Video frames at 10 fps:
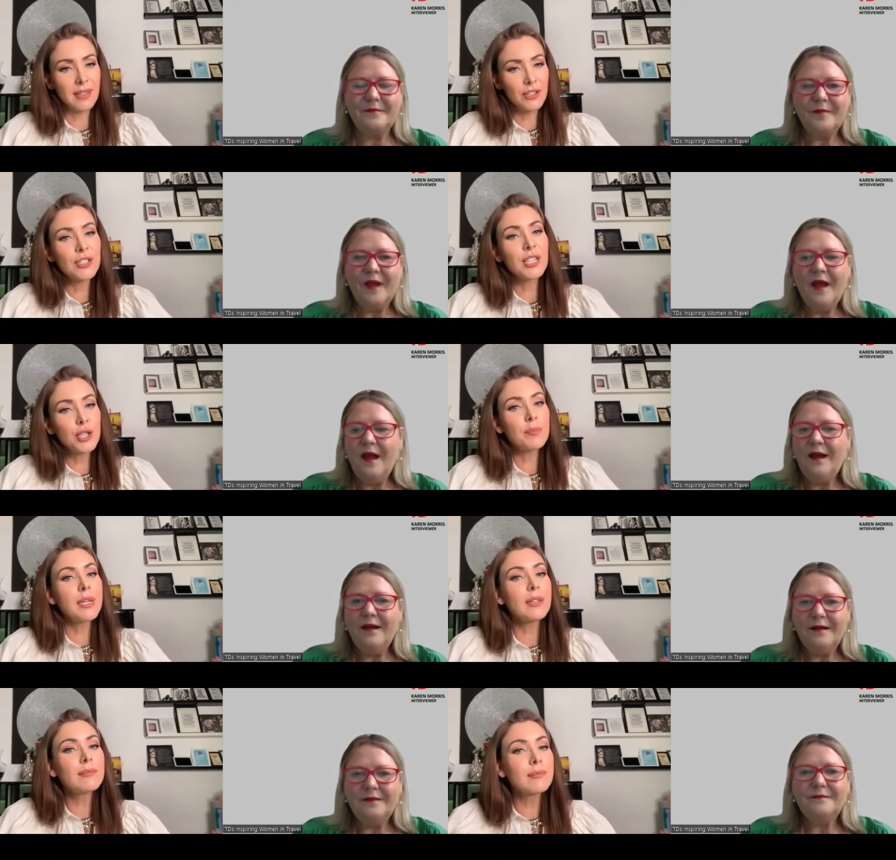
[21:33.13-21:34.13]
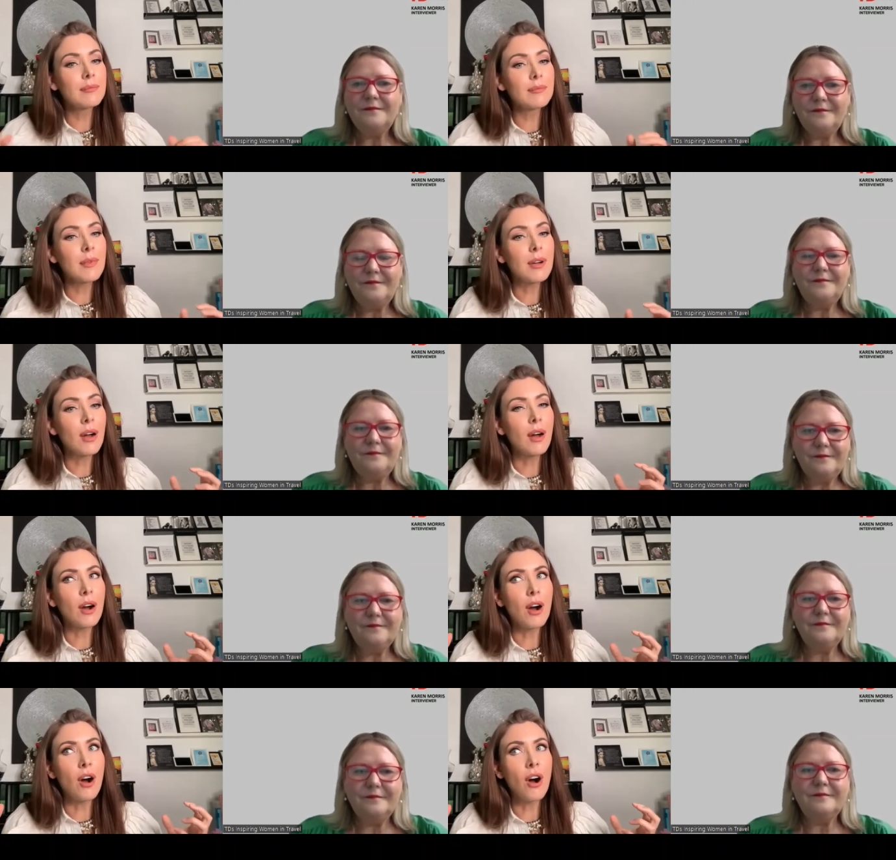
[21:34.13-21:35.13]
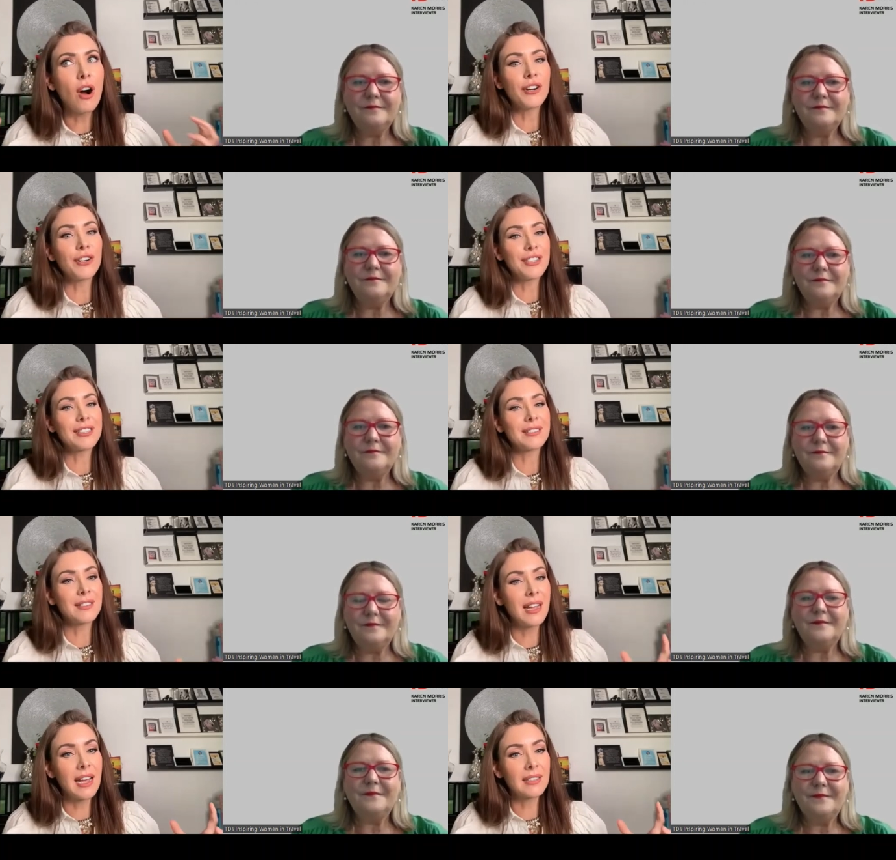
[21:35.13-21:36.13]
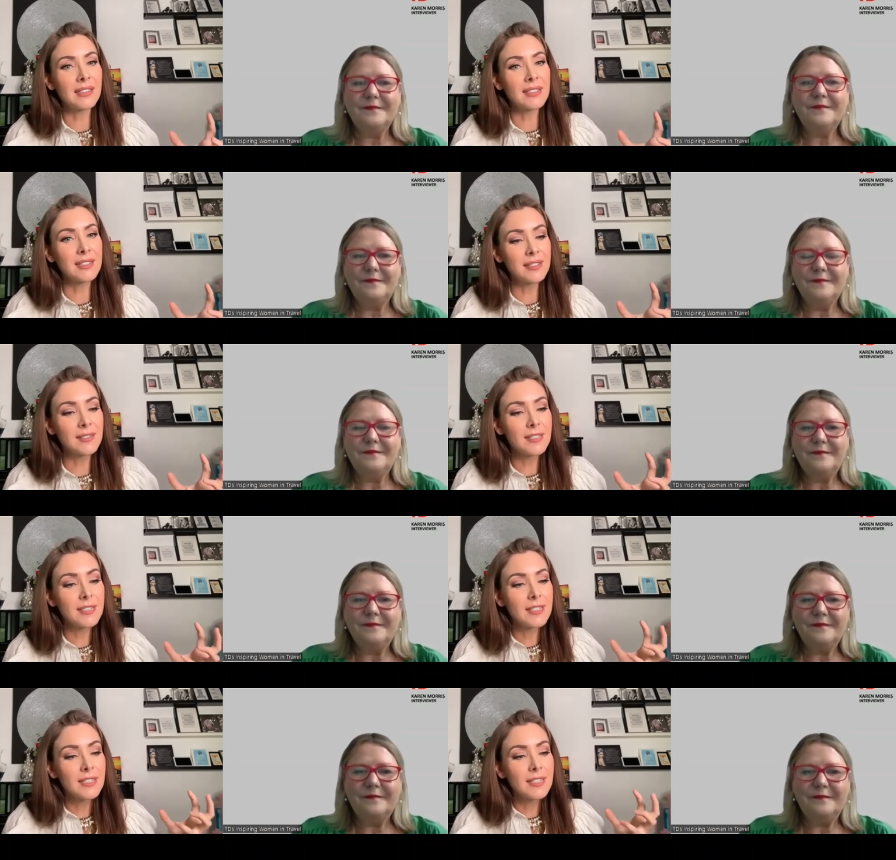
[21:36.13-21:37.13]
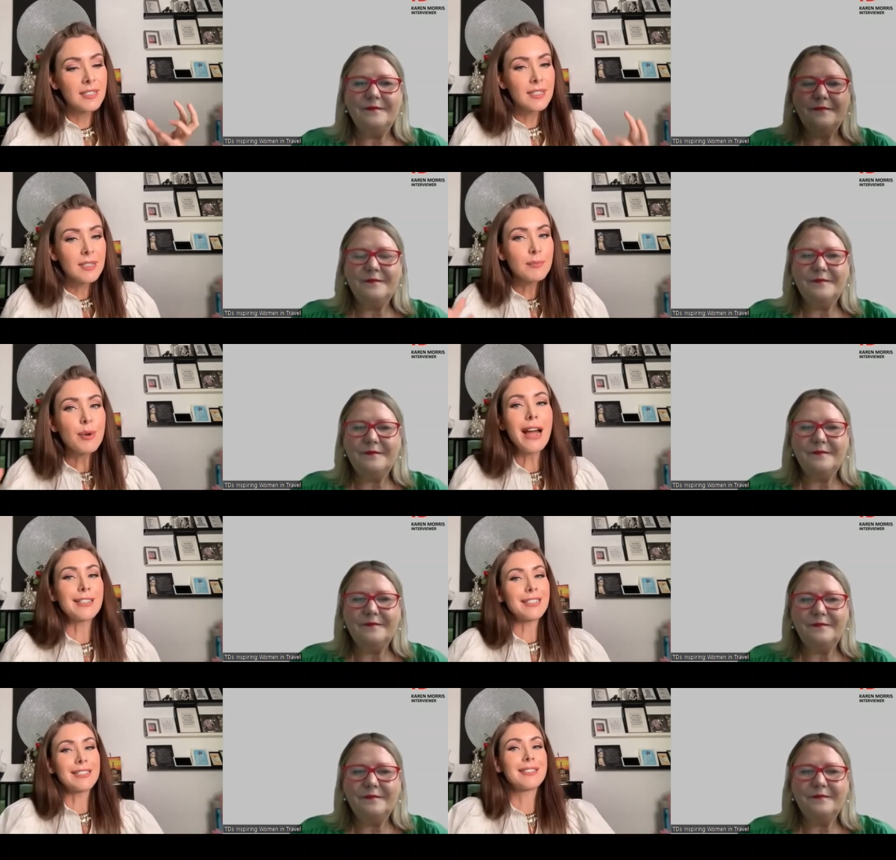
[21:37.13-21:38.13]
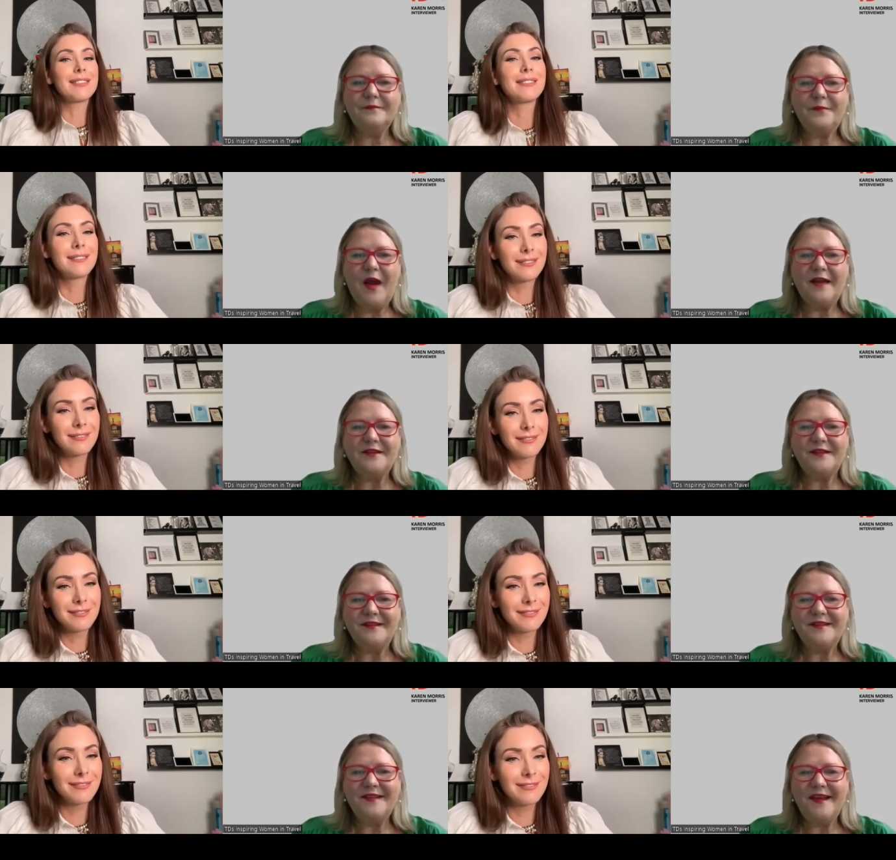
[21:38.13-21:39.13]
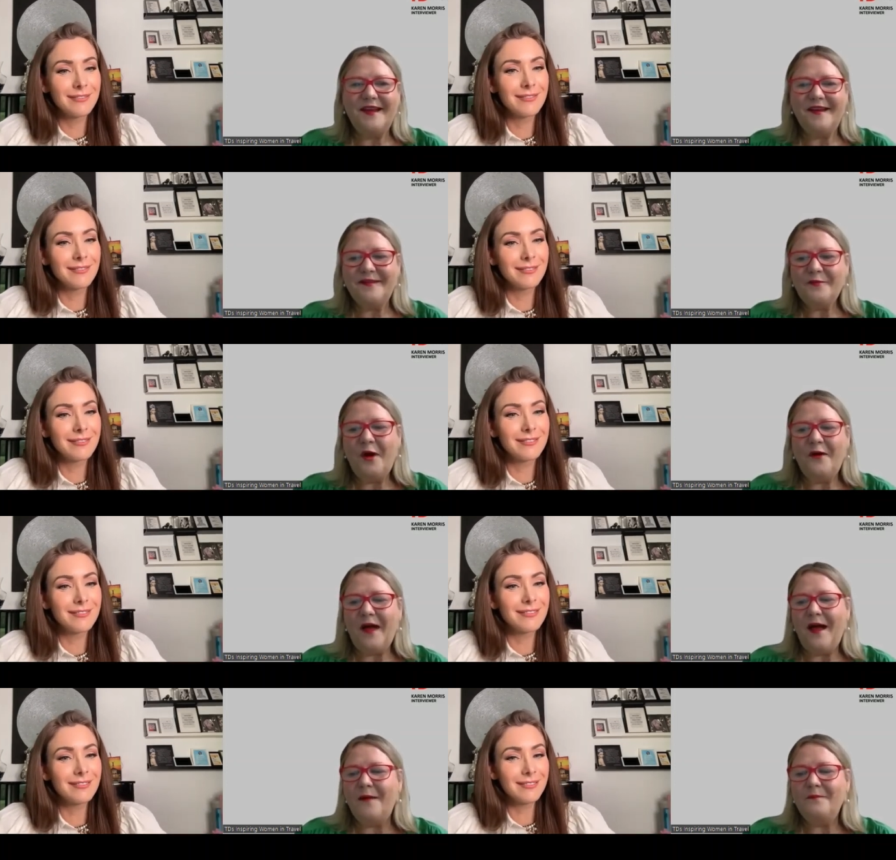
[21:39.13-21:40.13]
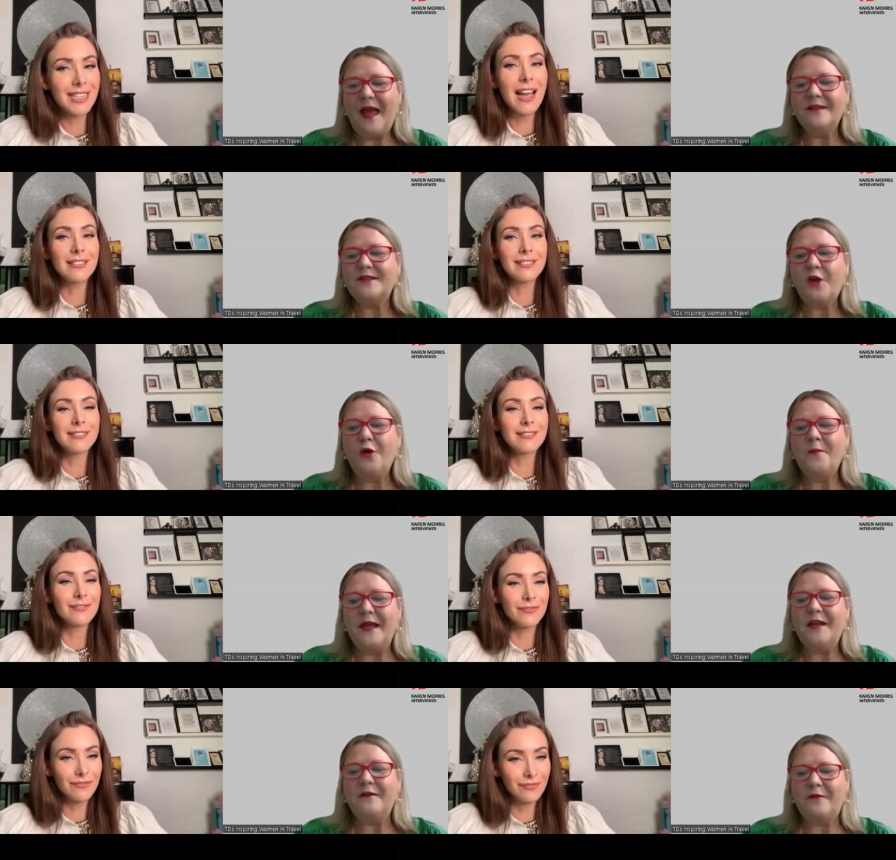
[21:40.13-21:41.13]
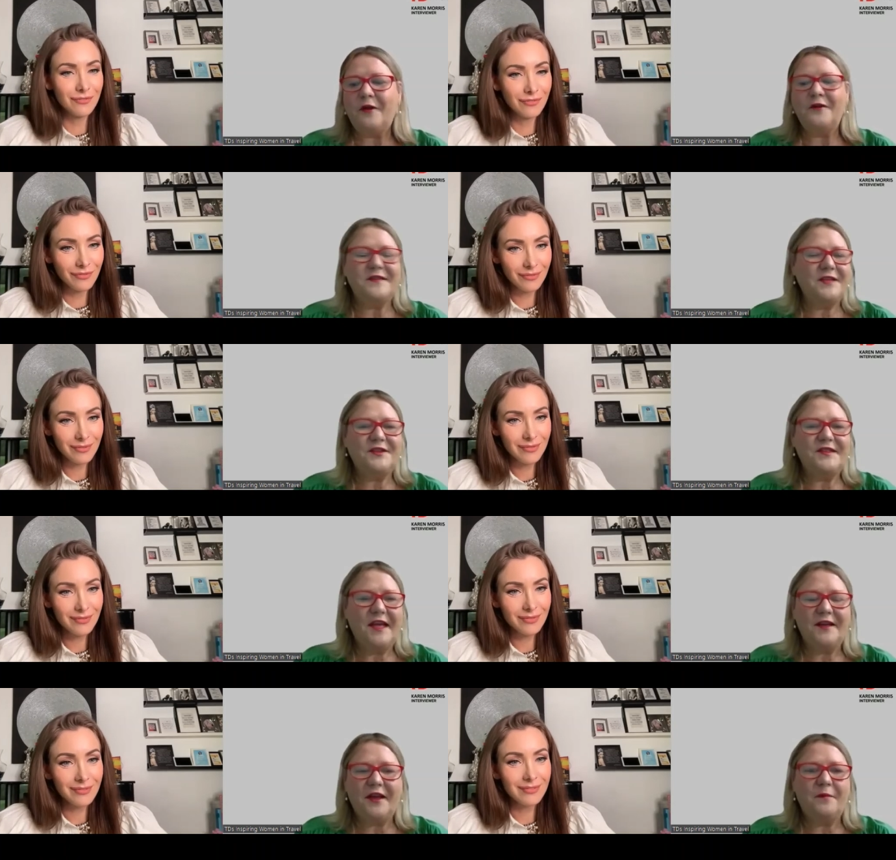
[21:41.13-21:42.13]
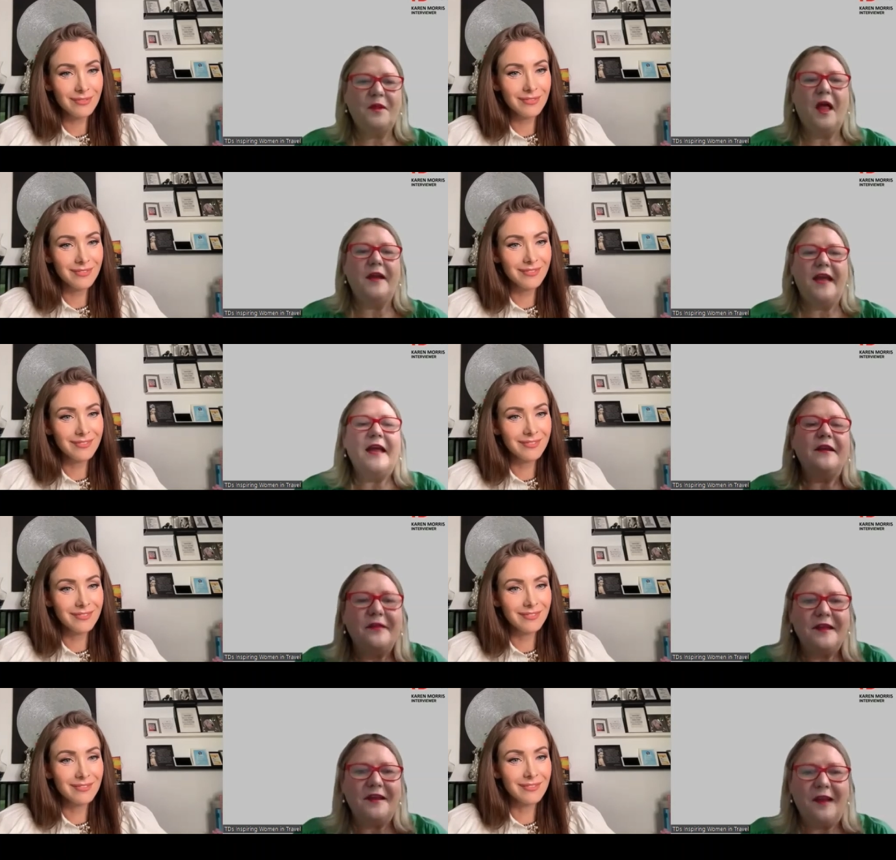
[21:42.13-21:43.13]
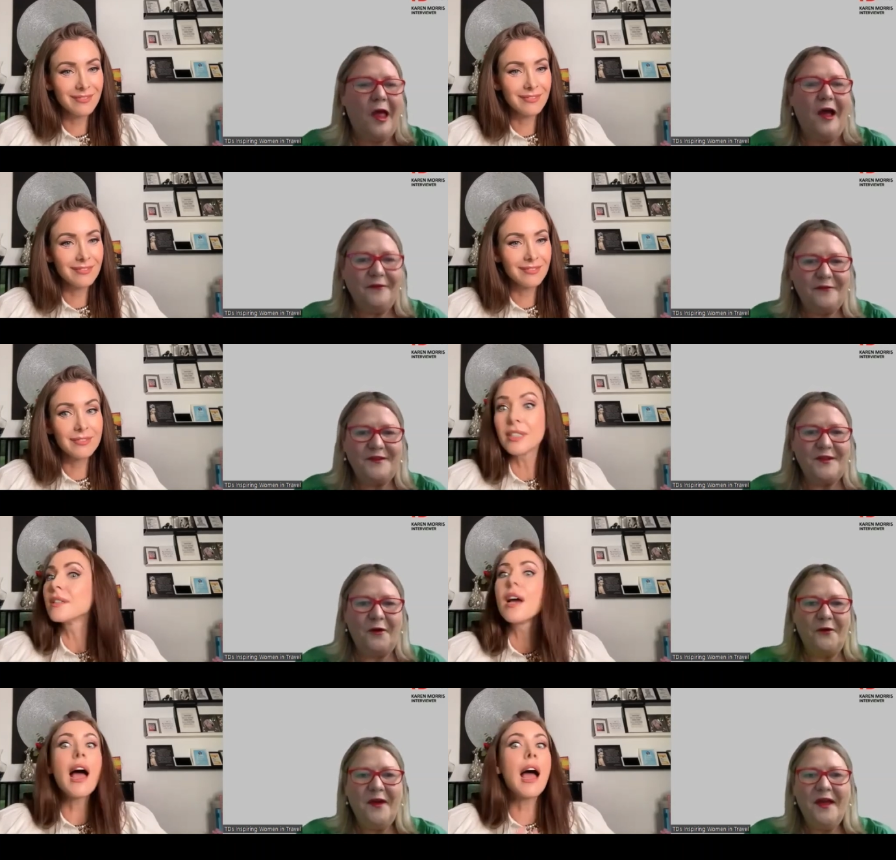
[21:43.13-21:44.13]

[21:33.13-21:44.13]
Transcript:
Speaker 1: They just need to be honored and practiced.
Speaker 2: Practiced, yeah. Well, um, and so many of those, as you said, can apply to anything in life. So